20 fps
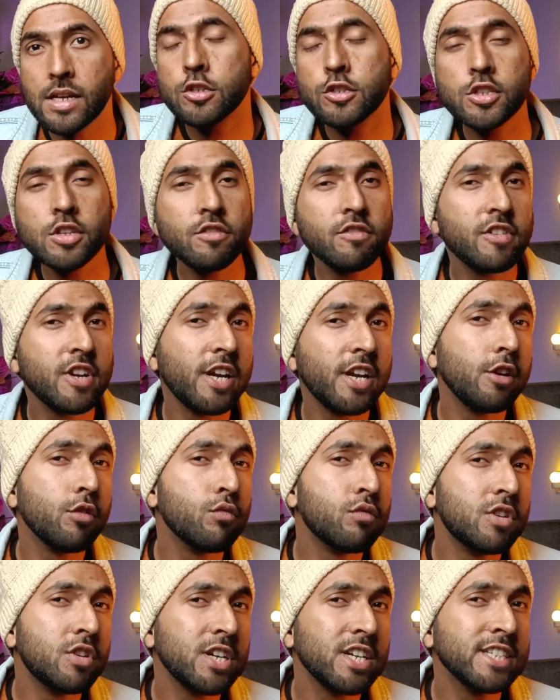So friend,
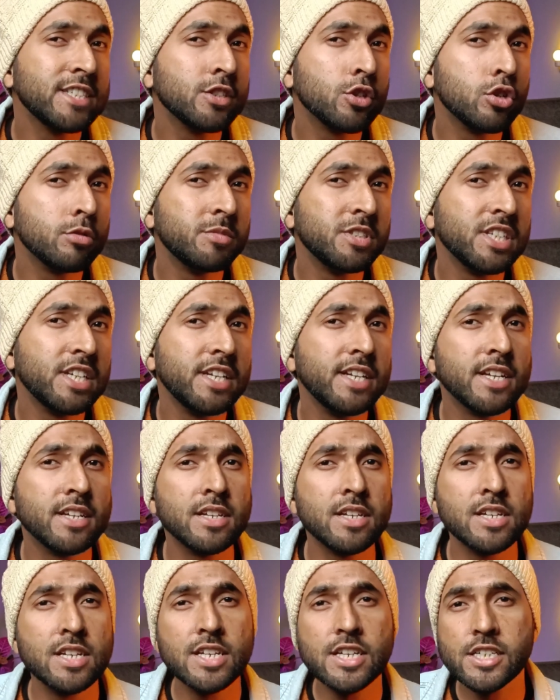what is
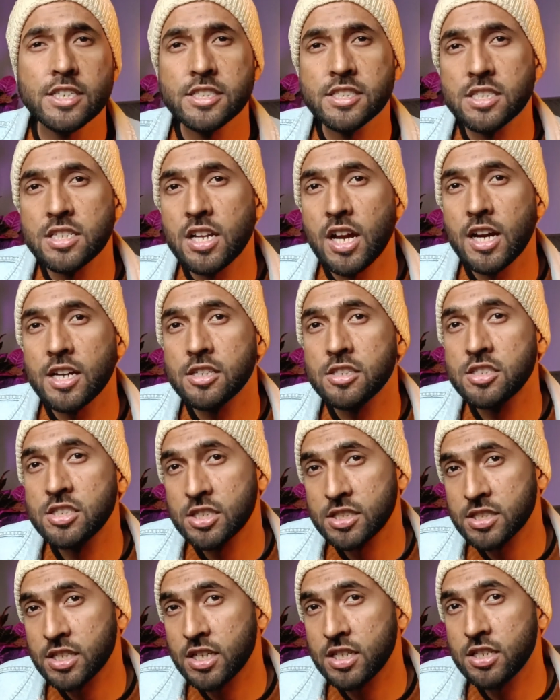Obsidian? It's not
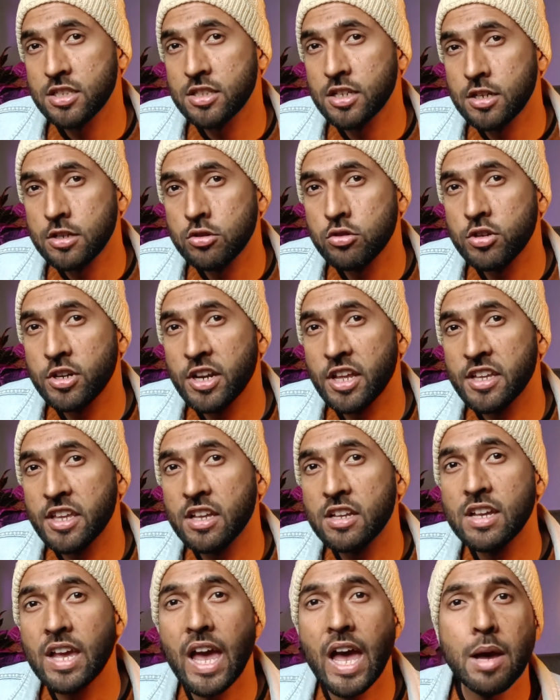just another
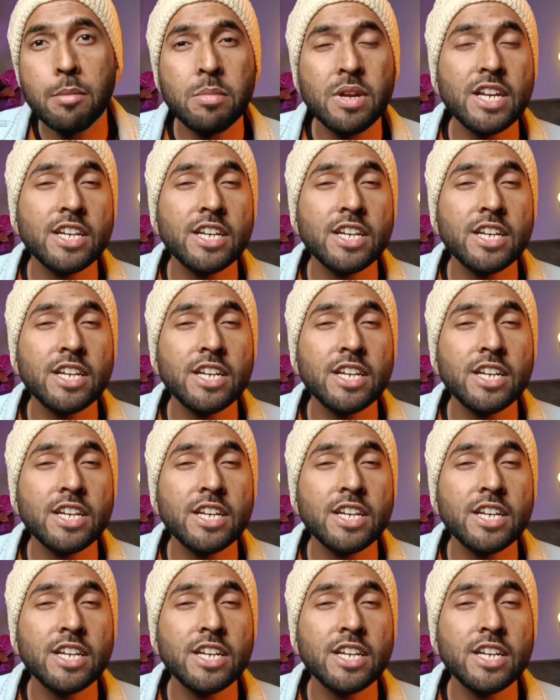note-taking app.